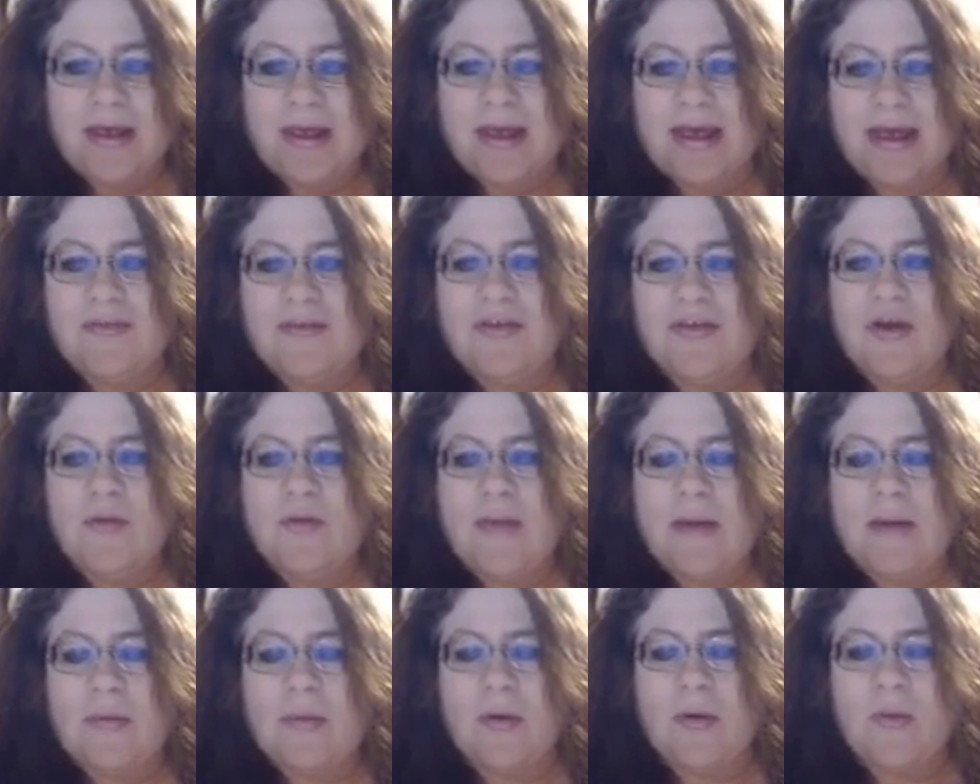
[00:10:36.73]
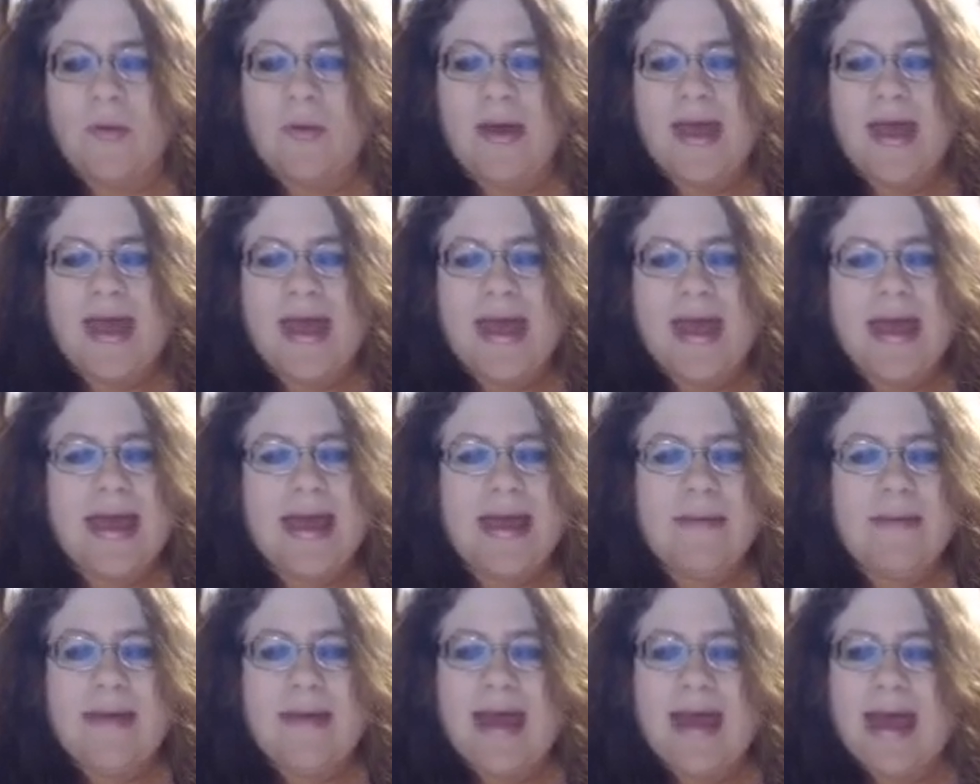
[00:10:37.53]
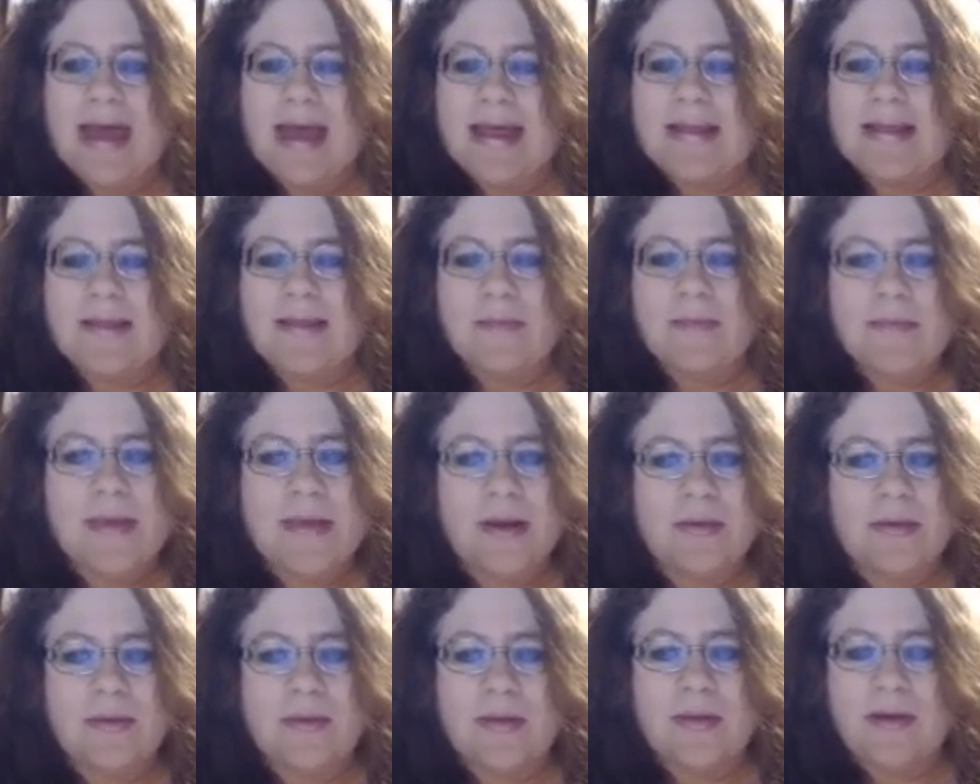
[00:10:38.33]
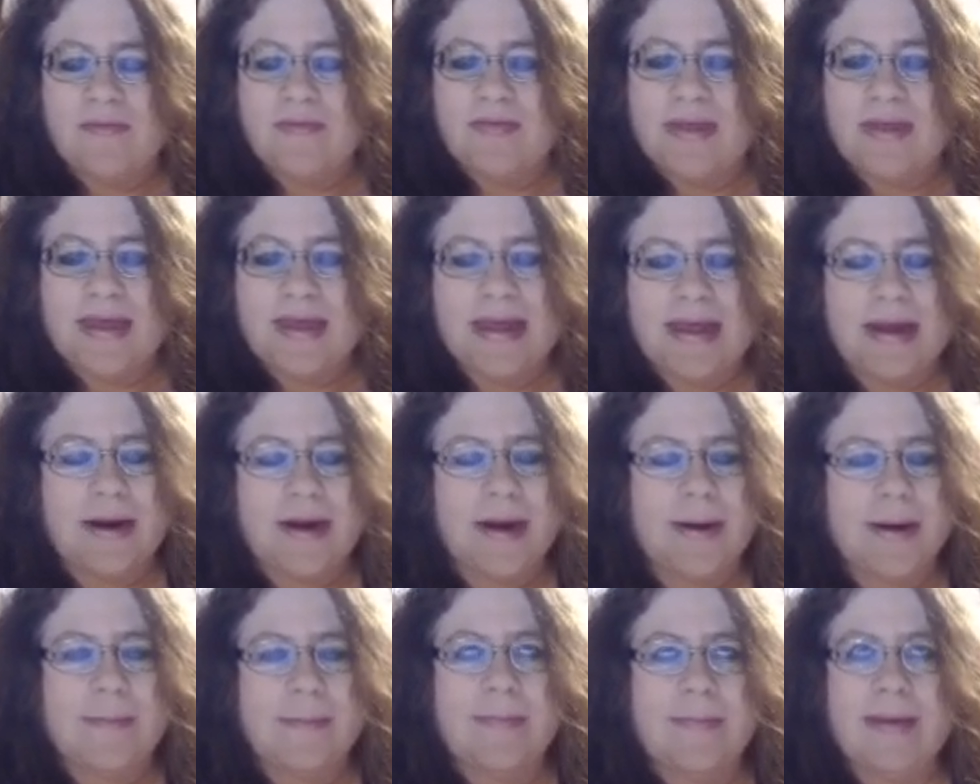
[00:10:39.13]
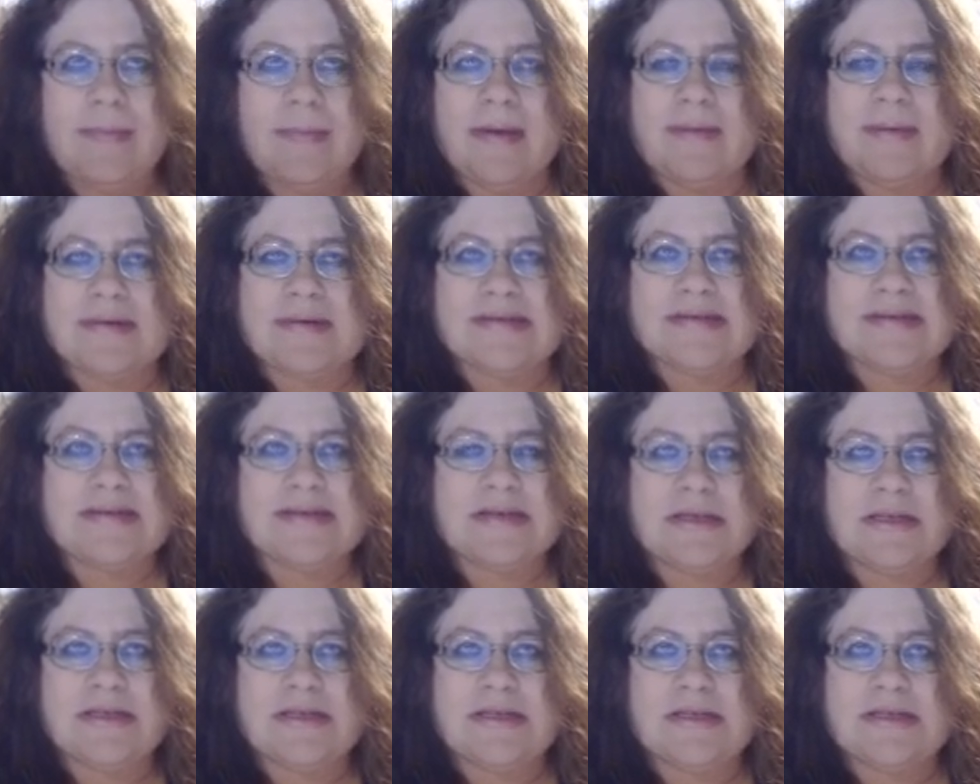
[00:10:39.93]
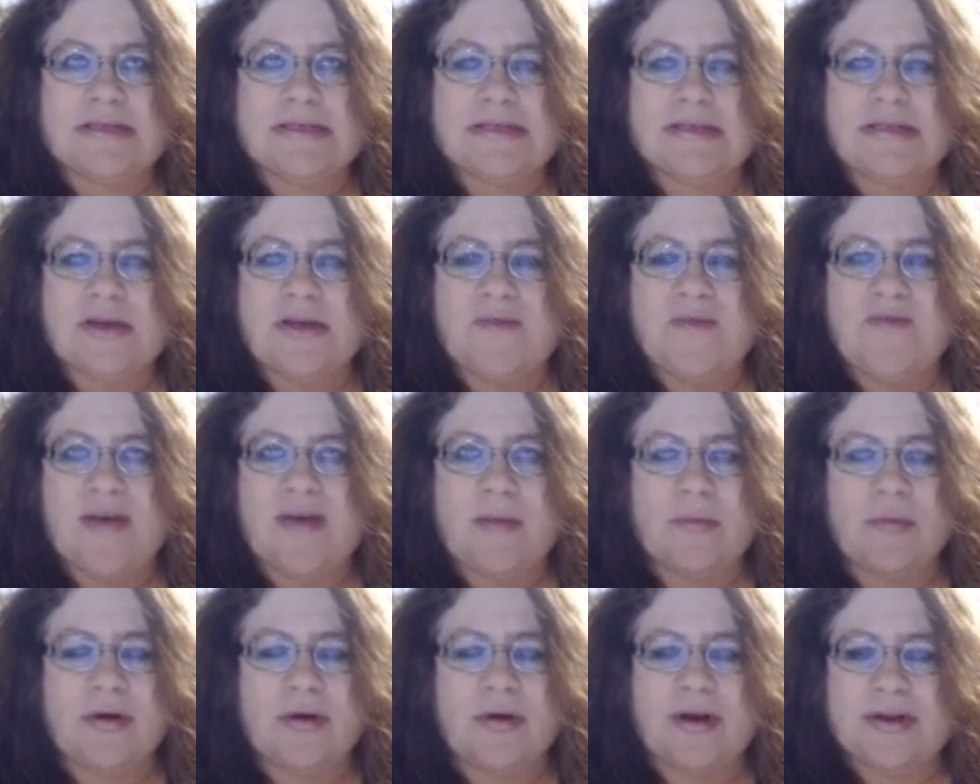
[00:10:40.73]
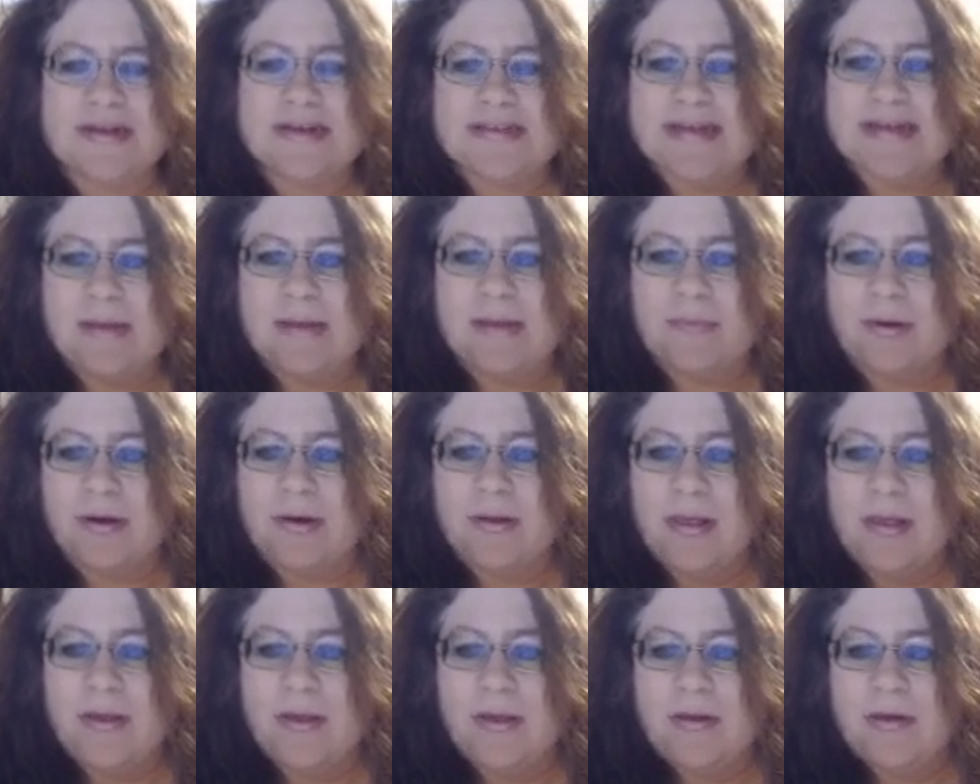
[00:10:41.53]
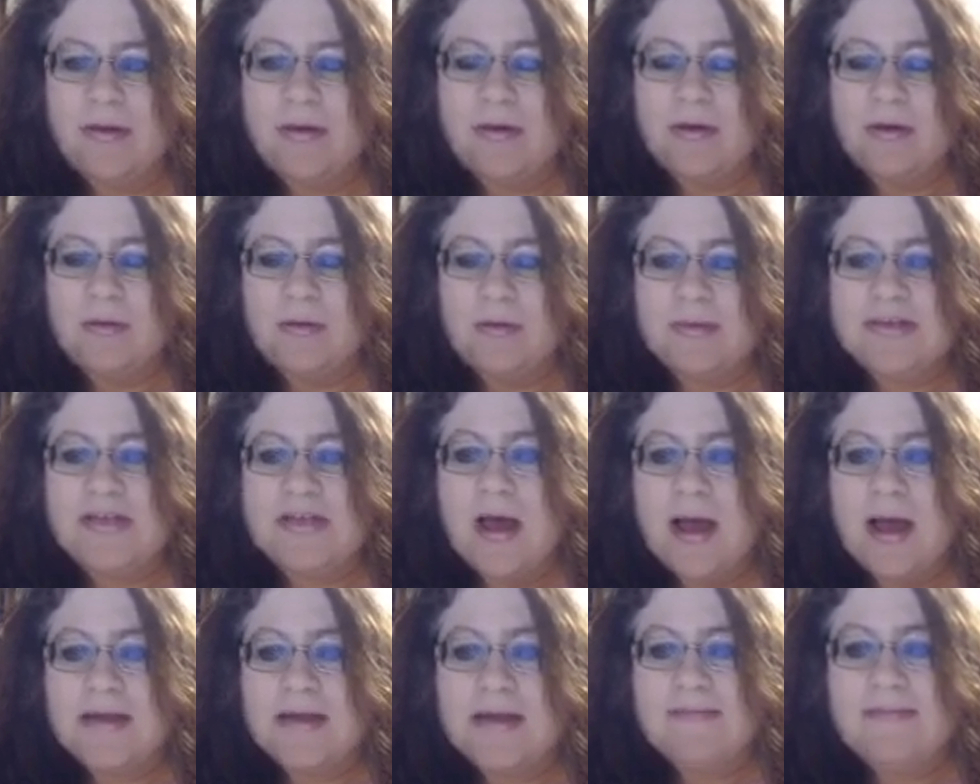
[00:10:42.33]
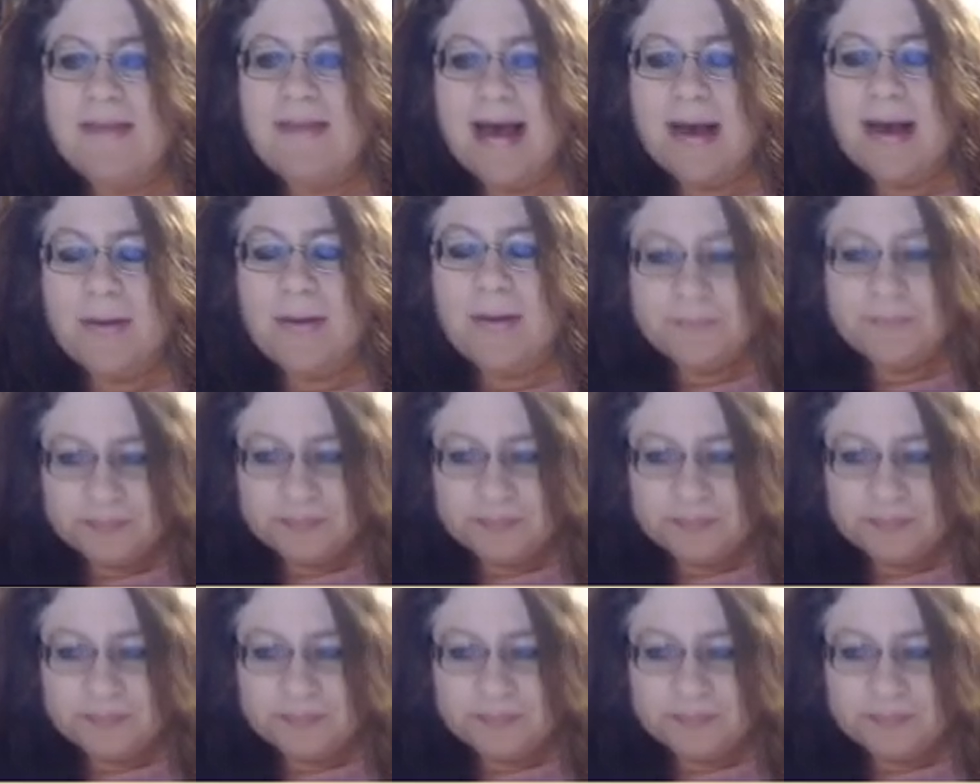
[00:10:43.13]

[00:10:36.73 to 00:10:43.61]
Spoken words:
If you remember way back in the middle of the year, maybe it was November or December, we talked about